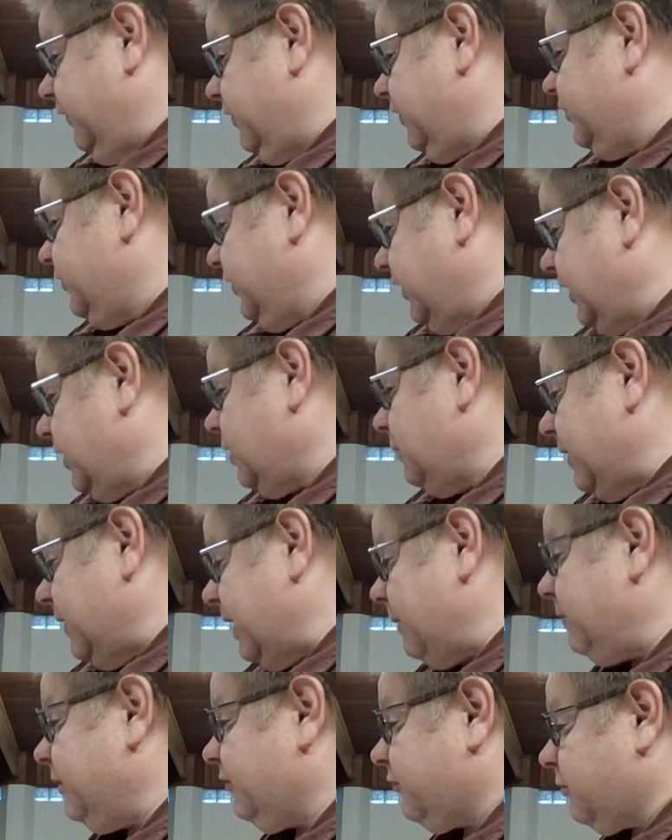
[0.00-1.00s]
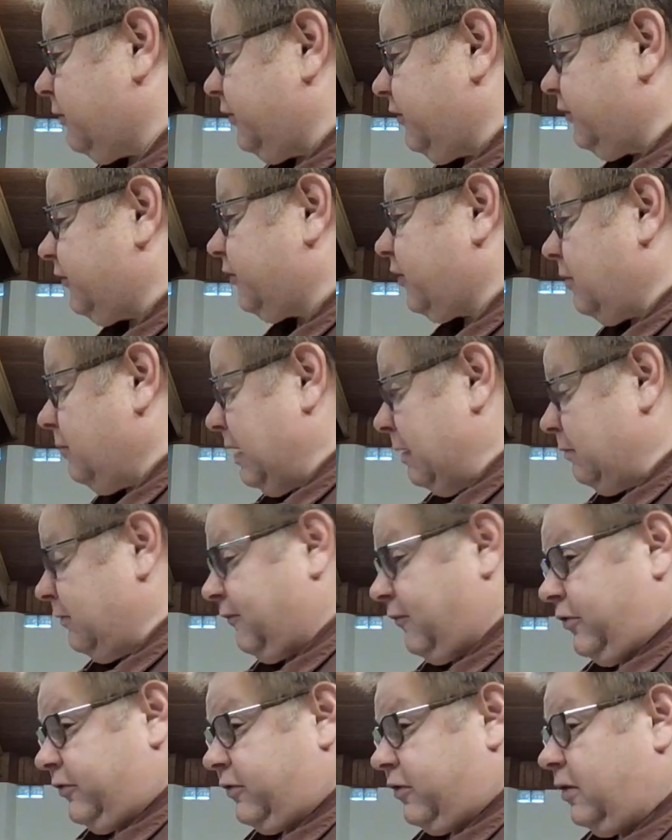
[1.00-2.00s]
the Ten Commandments, where this
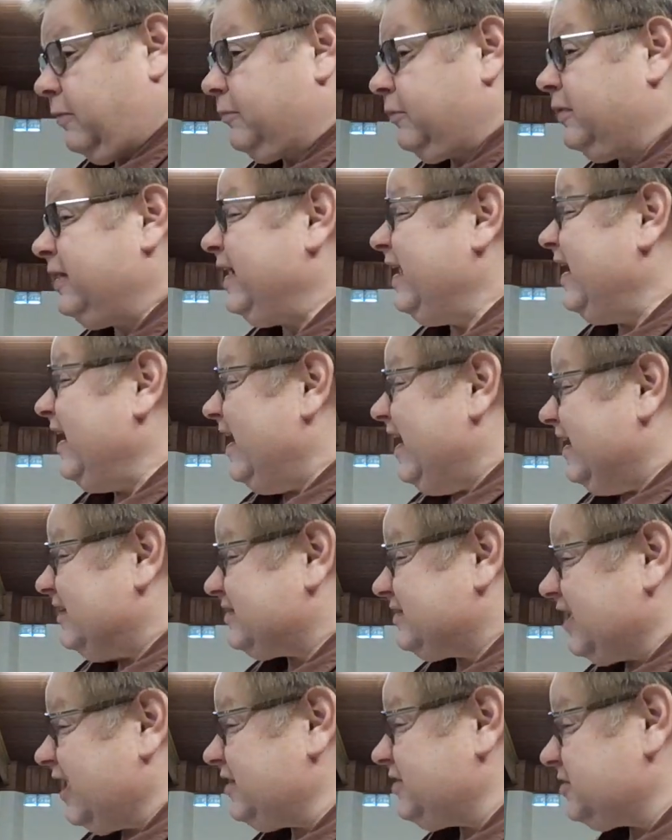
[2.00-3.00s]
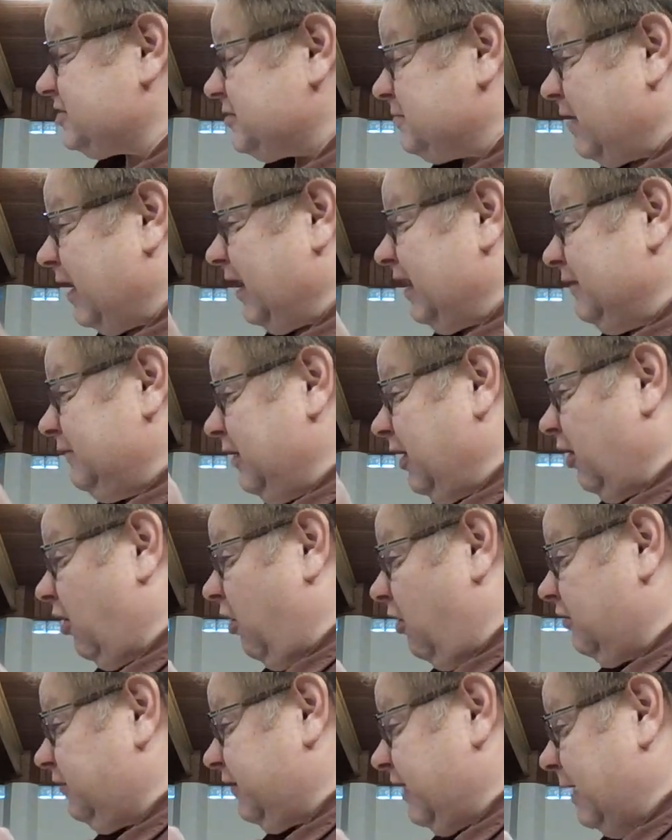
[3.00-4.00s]
commandment first comes, it's not just about living
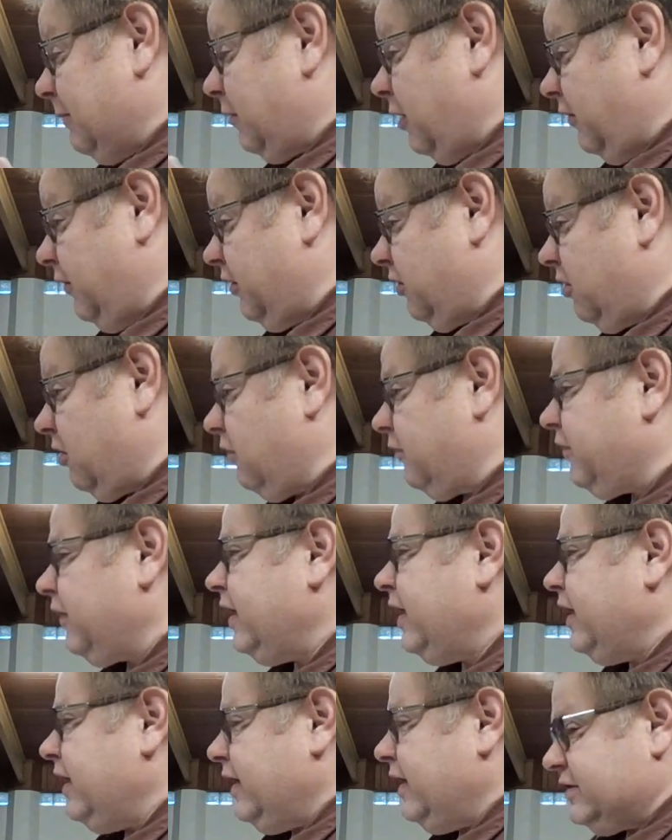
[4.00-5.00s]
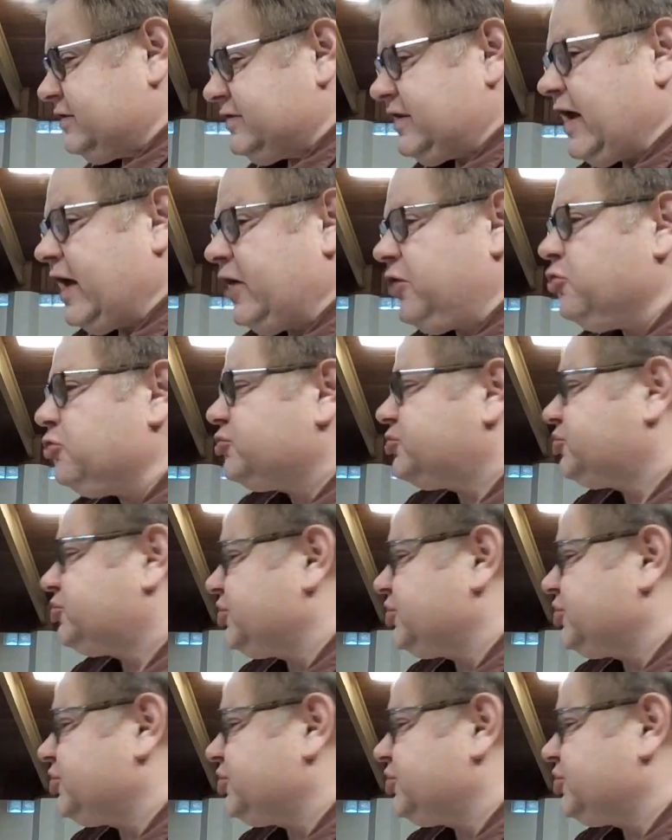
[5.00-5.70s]
a long time on the earth. It's that your